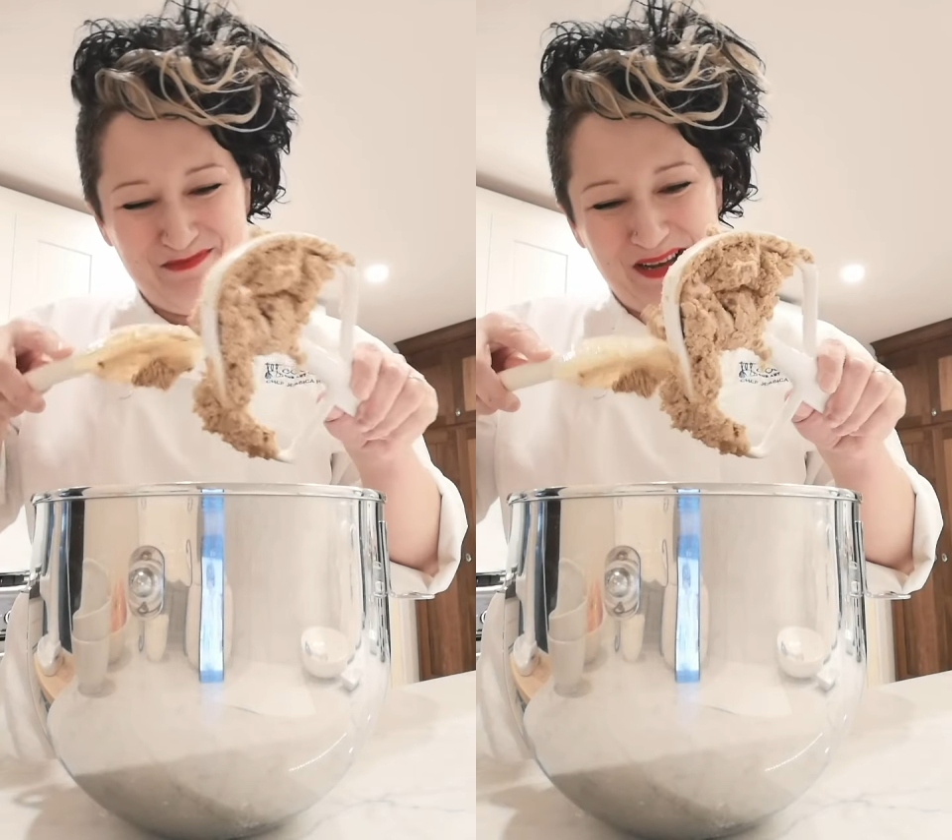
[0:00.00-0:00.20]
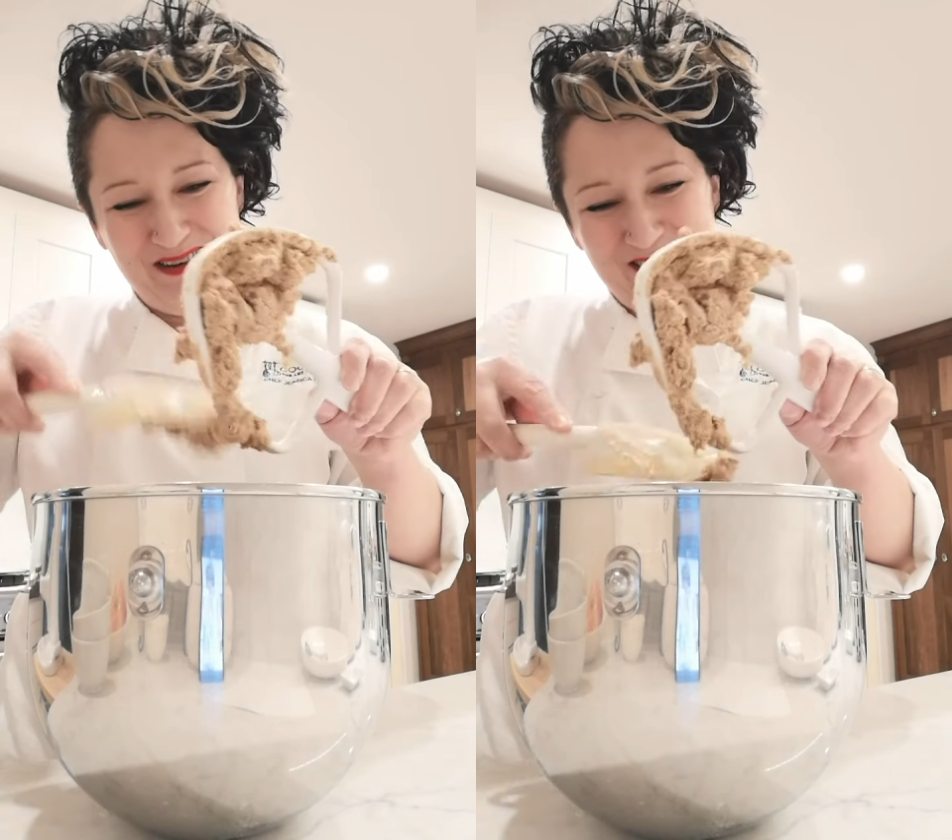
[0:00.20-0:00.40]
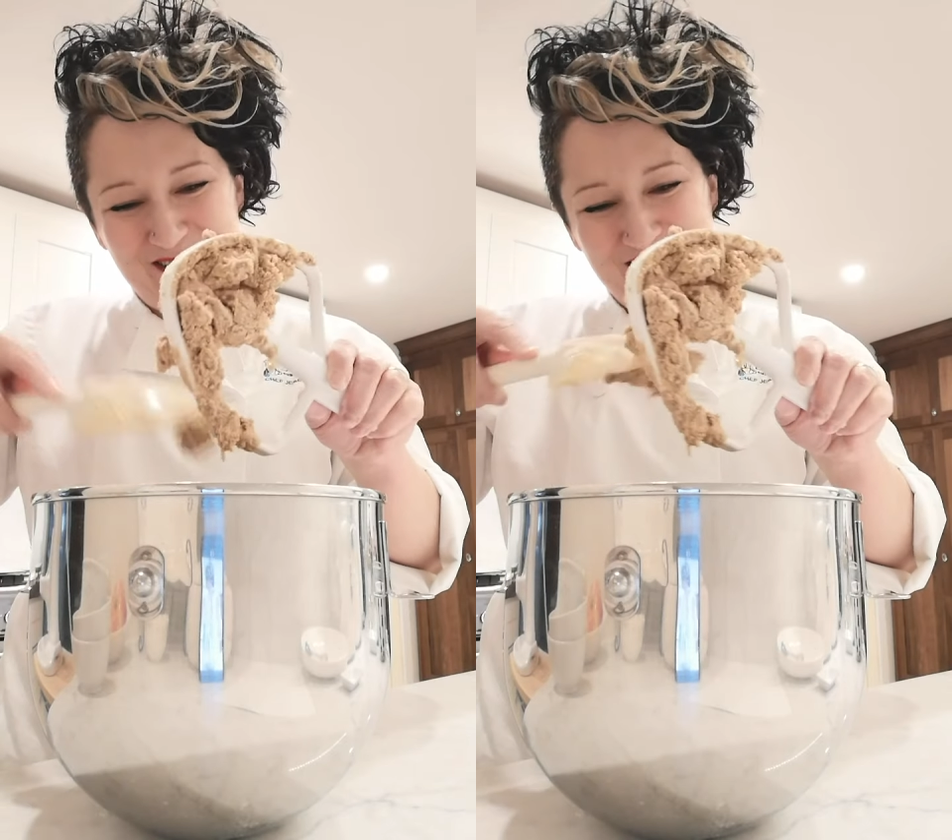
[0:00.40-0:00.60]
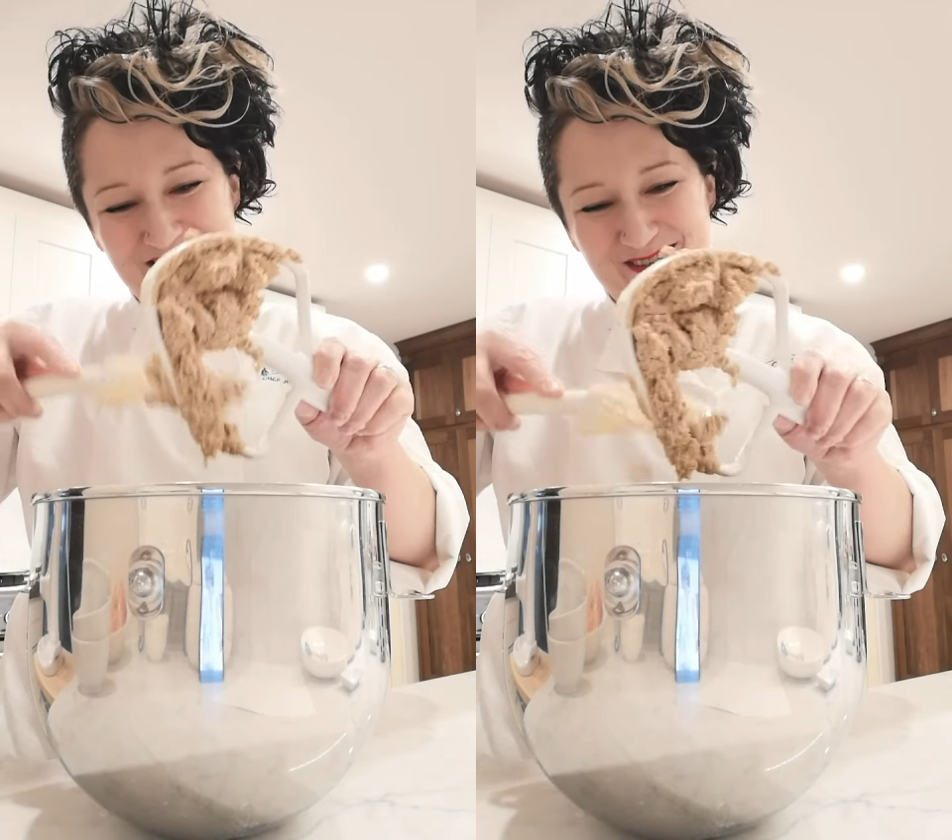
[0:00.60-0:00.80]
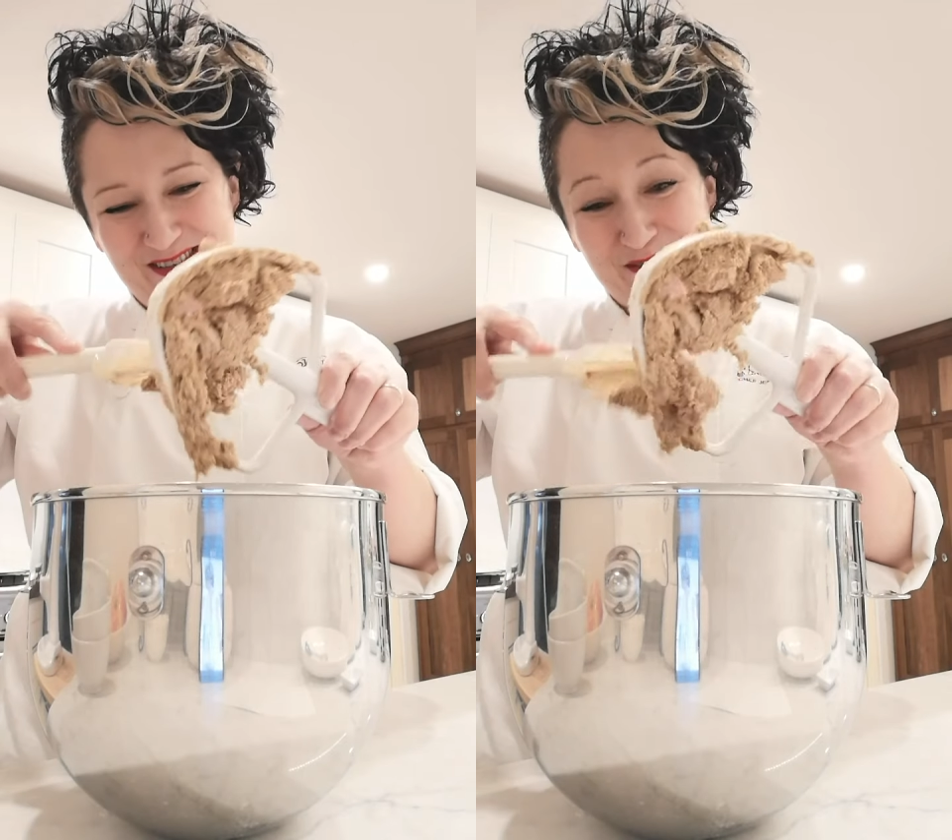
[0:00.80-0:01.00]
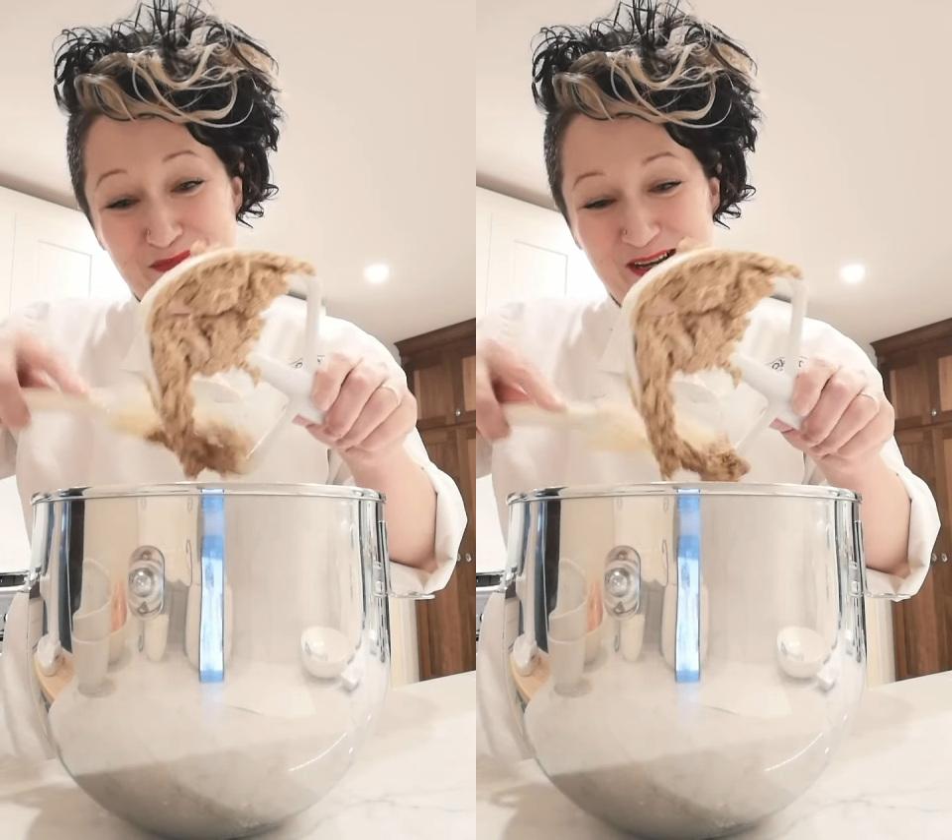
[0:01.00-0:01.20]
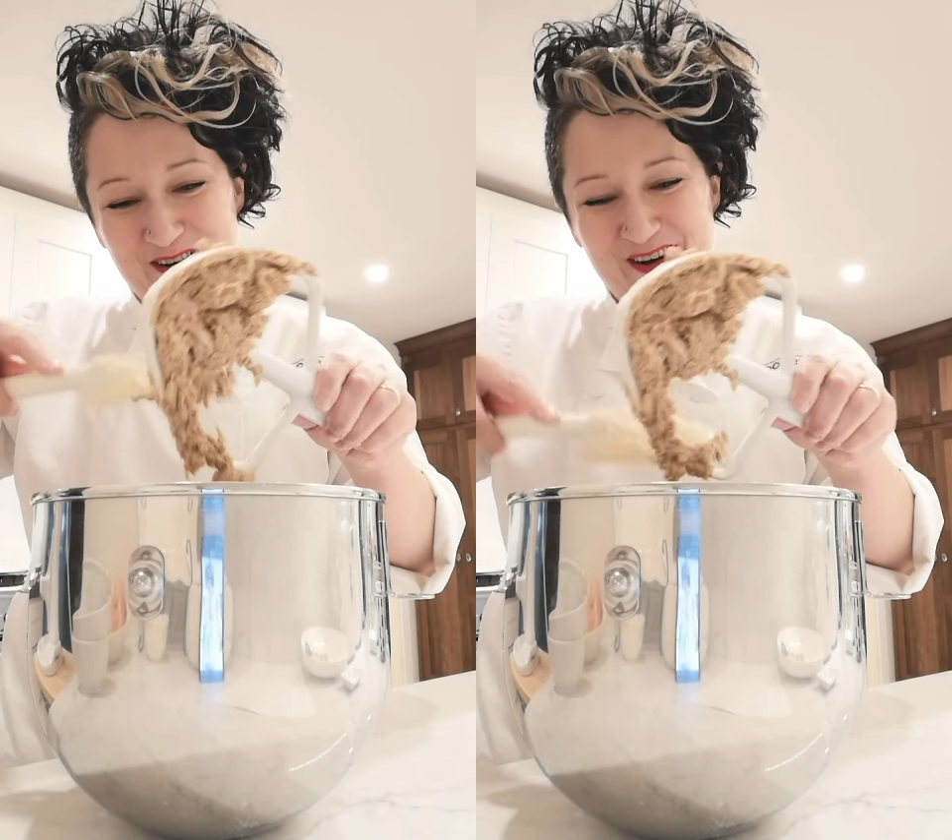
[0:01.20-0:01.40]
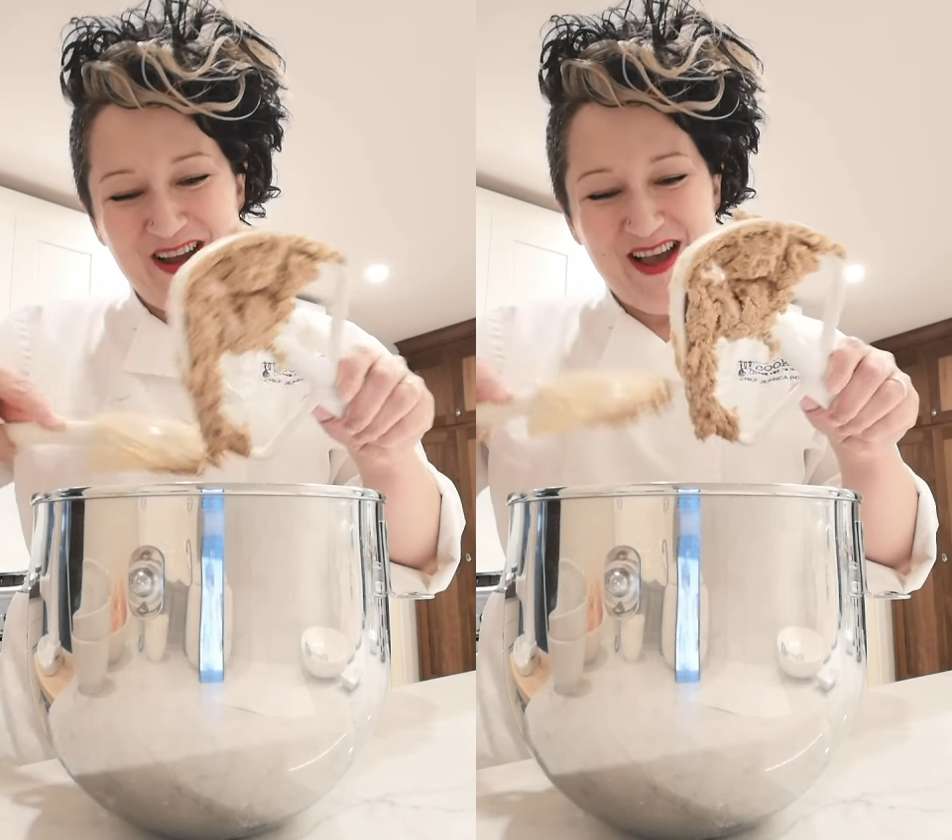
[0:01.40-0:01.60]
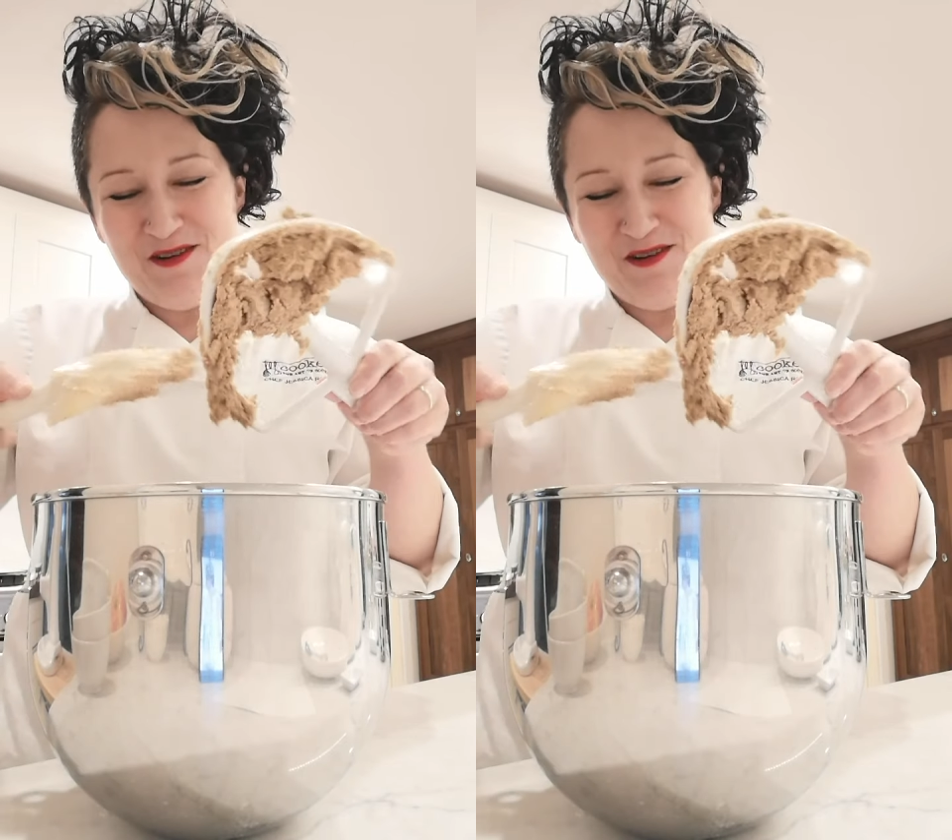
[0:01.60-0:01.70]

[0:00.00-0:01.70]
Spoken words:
beaters or this beater